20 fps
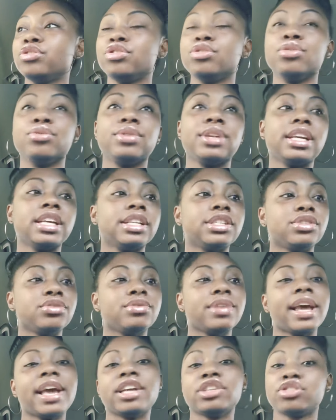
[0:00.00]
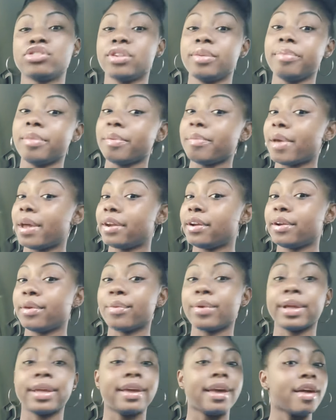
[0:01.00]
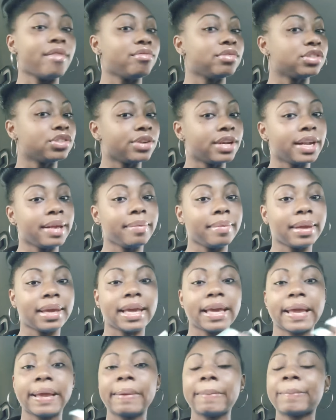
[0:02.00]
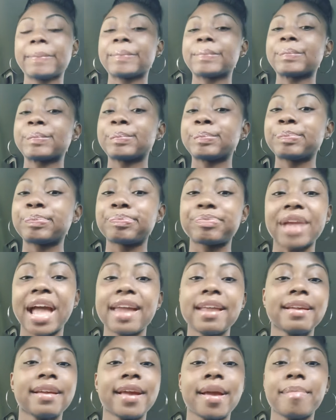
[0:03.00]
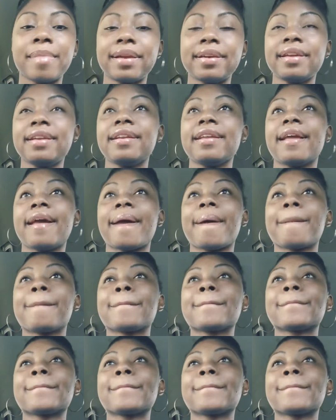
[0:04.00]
do this, do that, treat me better than what he ever treated me. I didn't care about none of that.